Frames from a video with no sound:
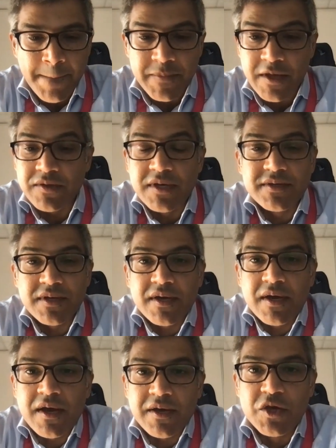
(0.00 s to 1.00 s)
Now, these
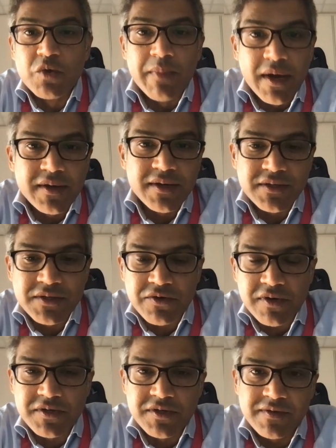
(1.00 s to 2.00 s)
are humongous
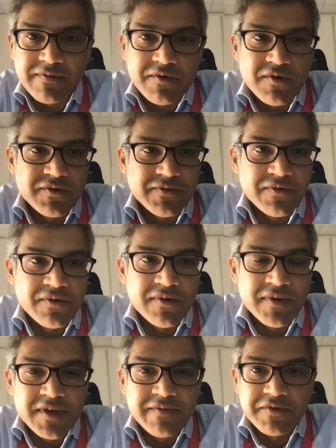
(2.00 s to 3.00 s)
structures, of course,
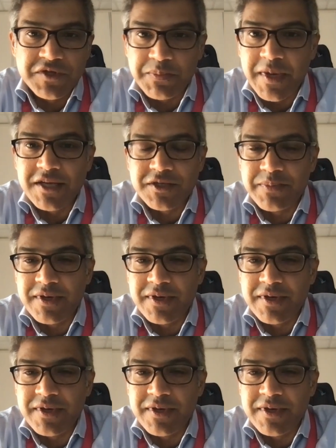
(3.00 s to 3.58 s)
for space,